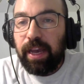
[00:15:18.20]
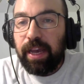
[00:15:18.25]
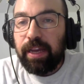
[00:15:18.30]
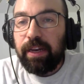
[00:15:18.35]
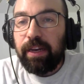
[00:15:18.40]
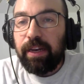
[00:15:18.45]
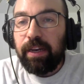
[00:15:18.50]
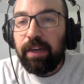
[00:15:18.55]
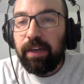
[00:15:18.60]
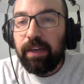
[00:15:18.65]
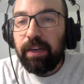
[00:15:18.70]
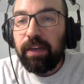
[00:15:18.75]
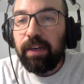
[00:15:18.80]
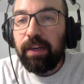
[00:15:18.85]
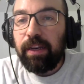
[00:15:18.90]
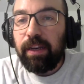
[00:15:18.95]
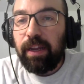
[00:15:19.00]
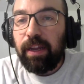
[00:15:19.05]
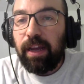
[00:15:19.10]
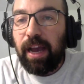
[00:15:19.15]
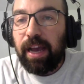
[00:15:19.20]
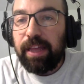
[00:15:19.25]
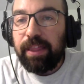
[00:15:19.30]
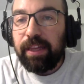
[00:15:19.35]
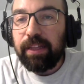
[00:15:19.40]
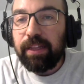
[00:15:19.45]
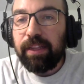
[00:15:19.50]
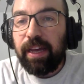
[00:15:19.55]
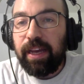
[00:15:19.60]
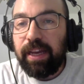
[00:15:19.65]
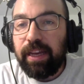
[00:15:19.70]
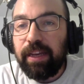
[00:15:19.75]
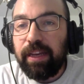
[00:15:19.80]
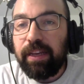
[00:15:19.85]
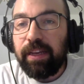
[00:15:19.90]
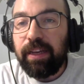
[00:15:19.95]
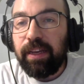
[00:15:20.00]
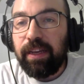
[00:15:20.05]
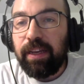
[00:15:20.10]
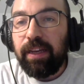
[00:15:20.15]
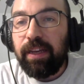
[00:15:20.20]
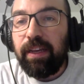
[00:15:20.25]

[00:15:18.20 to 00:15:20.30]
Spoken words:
and I think like